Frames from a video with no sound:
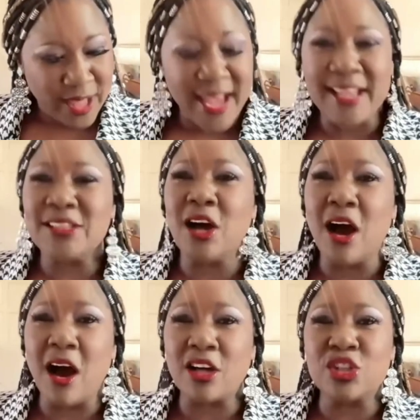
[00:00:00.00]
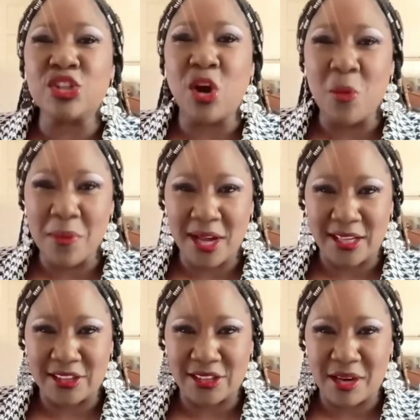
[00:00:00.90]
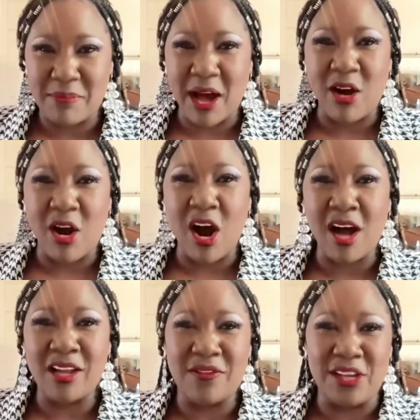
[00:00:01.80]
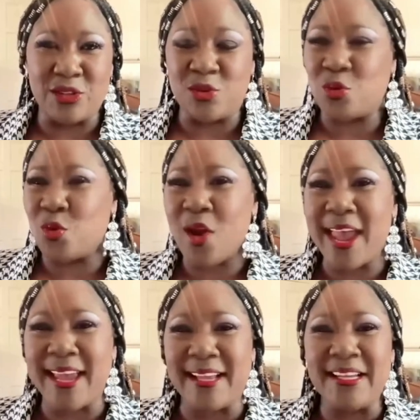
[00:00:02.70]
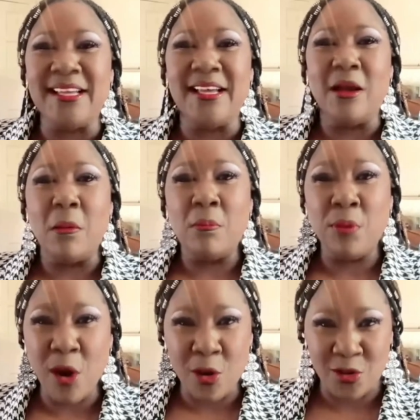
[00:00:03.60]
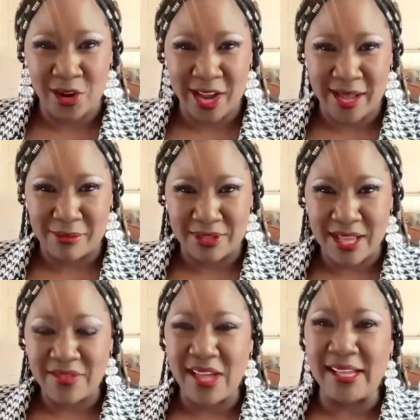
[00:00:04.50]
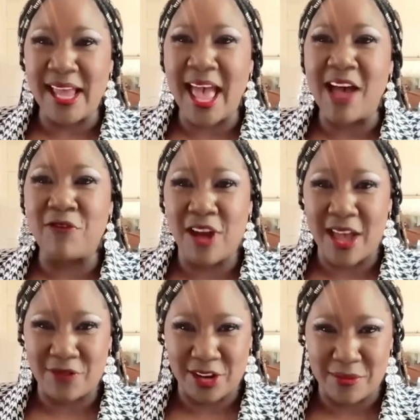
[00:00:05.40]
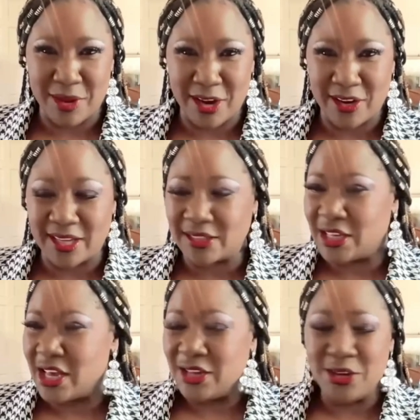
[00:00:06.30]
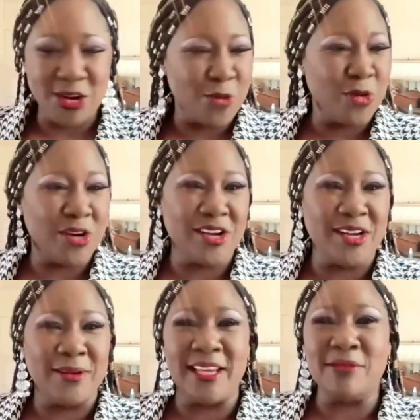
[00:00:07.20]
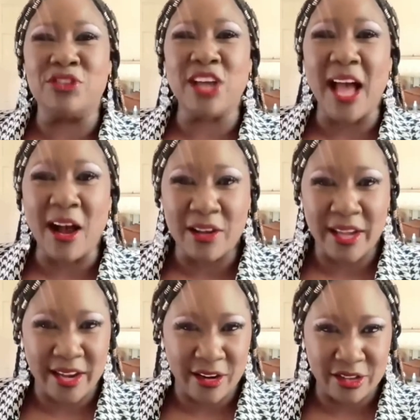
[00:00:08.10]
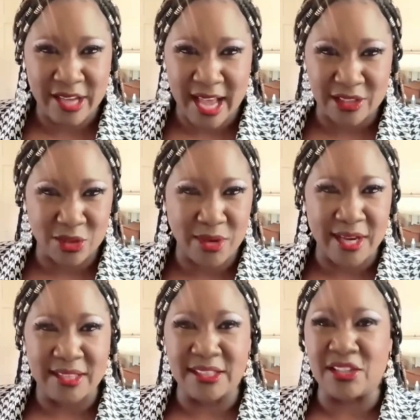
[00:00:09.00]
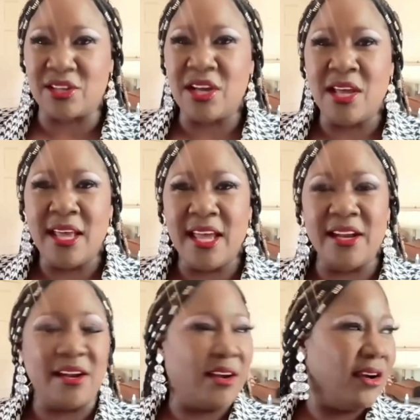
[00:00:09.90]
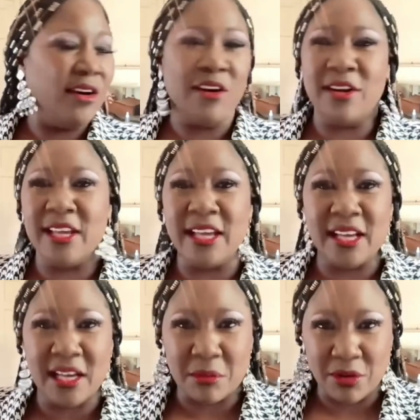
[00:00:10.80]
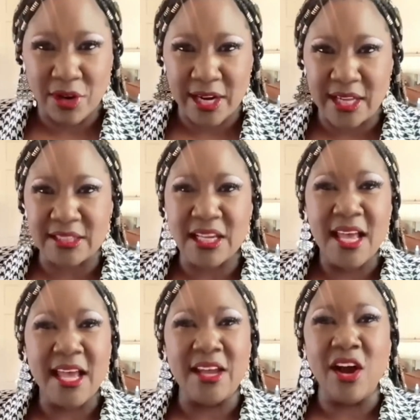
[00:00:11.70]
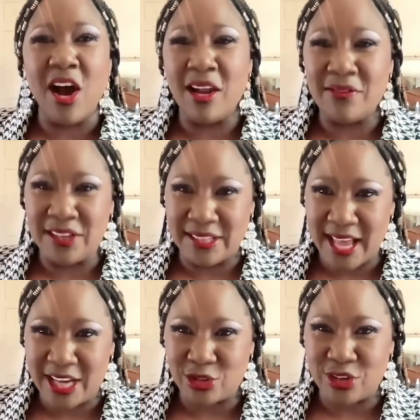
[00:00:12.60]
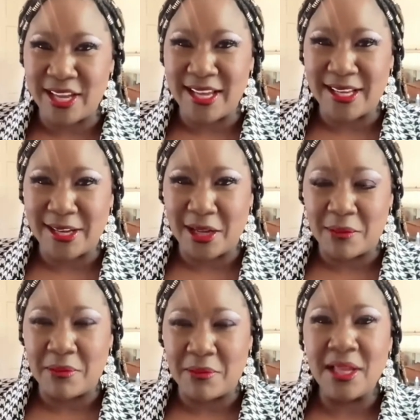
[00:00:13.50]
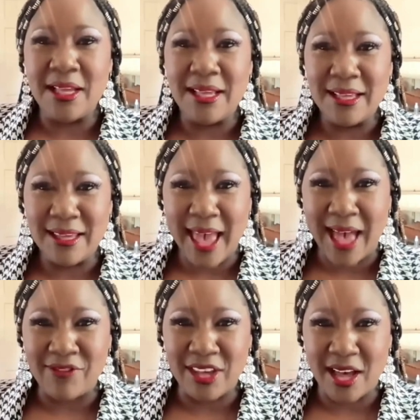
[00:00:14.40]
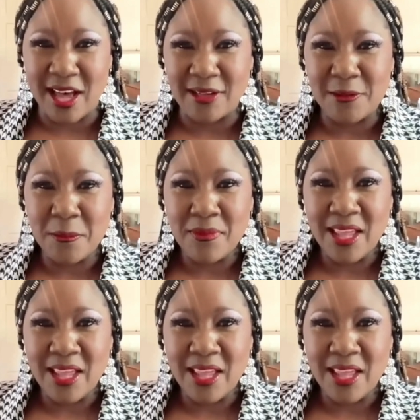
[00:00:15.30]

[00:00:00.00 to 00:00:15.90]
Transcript: they talk so much about all of these great programs that they have for African Americans. You know, we're going to give child care tax credits and earn income credits and all of this extra income. Caveat,